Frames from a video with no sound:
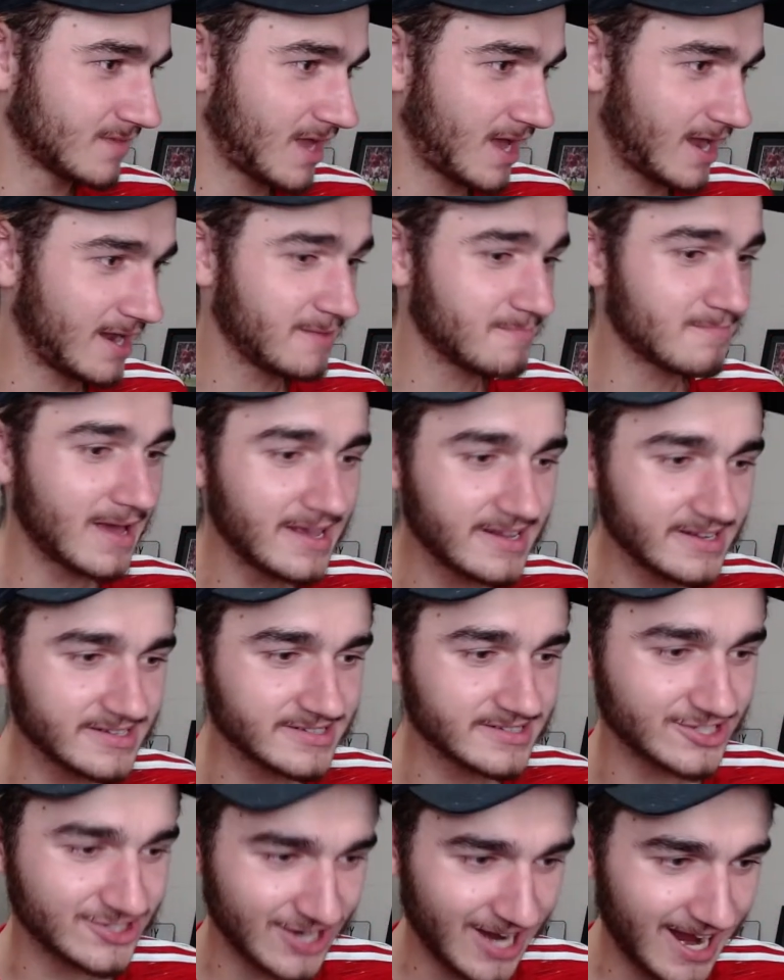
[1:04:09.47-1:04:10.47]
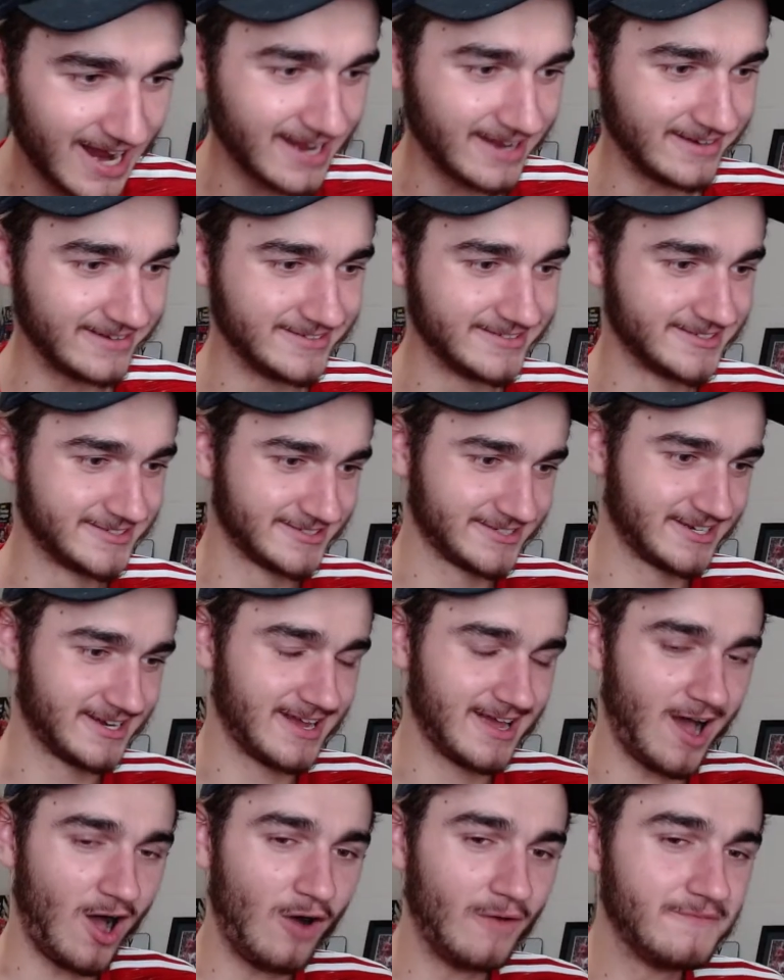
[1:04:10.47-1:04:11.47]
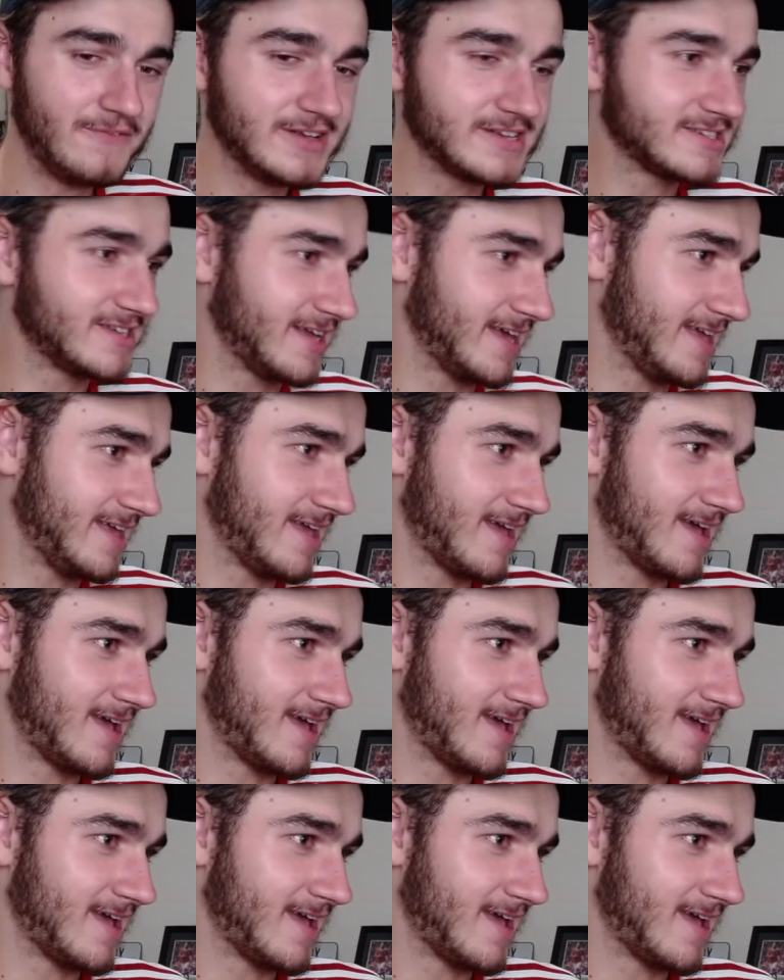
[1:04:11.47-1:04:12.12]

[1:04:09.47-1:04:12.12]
And it makes a change. Obviously,